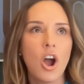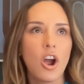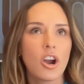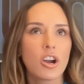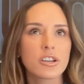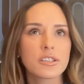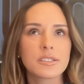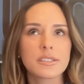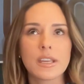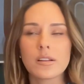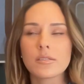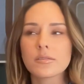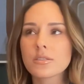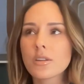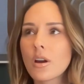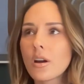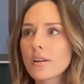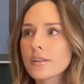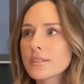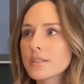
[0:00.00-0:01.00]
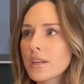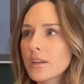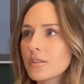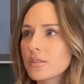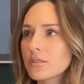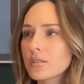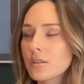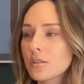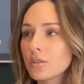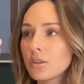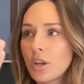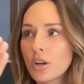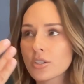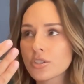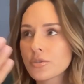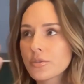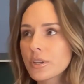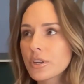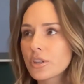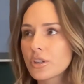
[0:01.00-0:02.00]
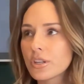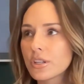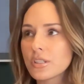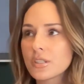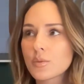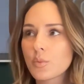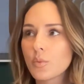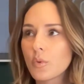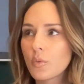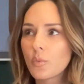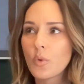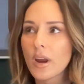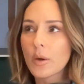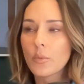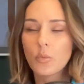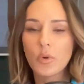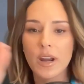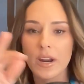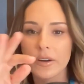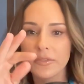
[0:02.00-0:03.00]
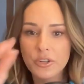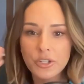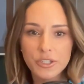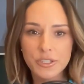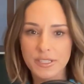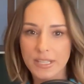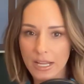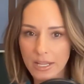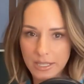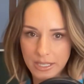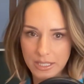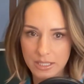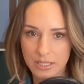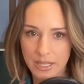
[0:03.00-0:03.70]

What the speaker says: art sales, car sales, luxury goods, whatever you're selling.